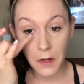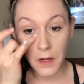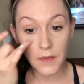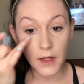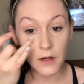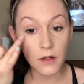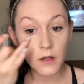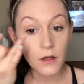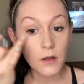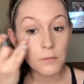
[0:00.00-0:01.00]
And then
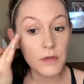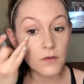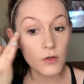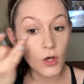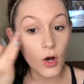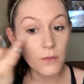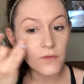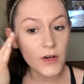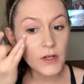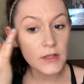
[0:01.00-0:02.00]
go up
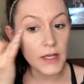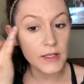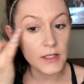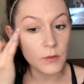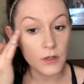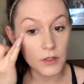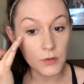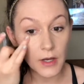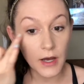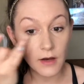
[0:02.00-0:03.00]
very lightly where
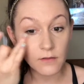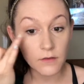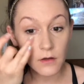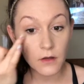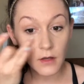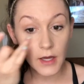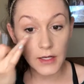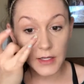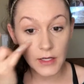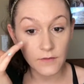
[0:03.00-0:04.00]
you have
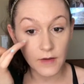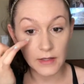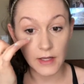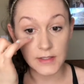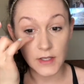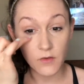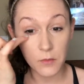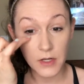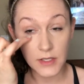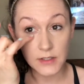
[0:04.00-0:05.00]
any kind of fine lines.
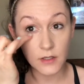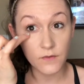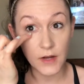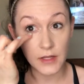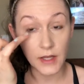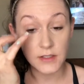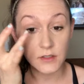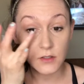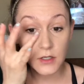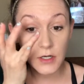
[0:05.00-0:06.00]
Everybody has little fine lines
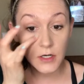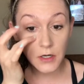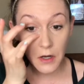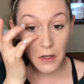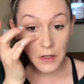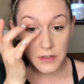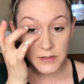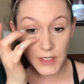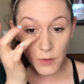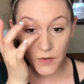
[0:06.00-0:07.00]
under here.
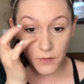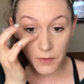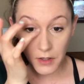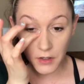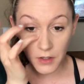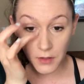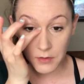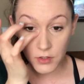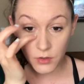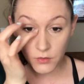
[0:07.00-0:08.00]
Stay away from there. I
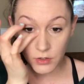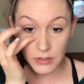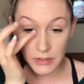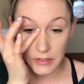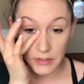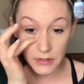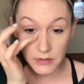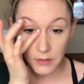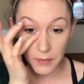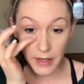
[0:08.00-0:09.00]
mean, you don't really need
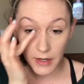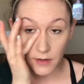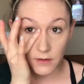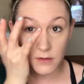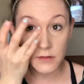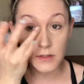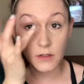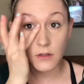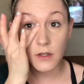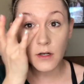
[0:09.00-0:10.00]
to pack on the
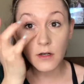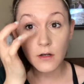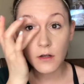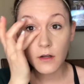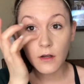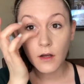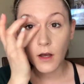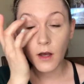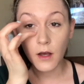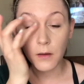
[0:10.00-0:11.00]
concealer there.
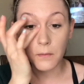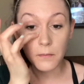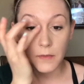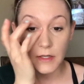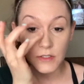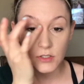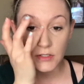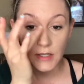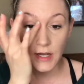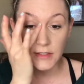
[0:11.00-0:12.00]
And it's just
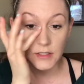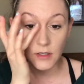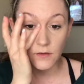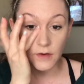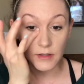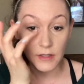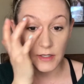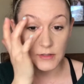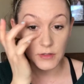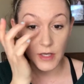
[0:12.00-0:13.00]
gonna accent your fine
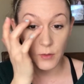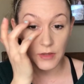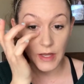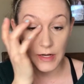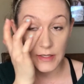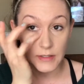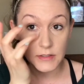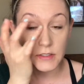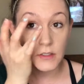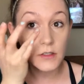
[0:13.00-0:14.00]
lines with any
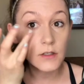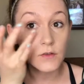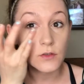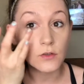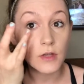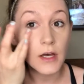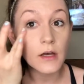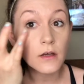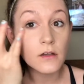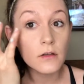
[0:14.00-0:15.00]
concealer if you do that.